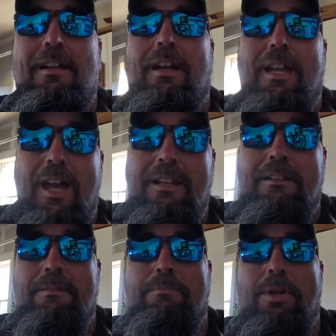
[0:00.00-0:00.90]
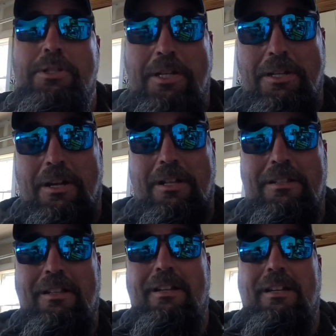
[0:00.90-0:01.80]
Again, appreciate
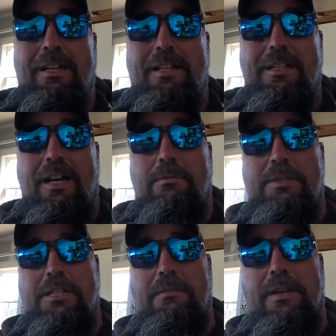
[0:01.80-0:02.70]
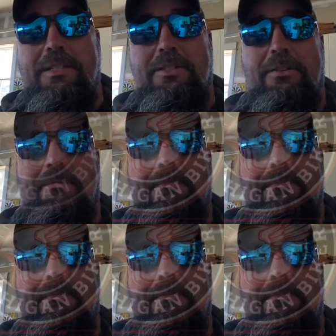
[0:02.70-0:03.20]
y'all, and we'll see you very soon.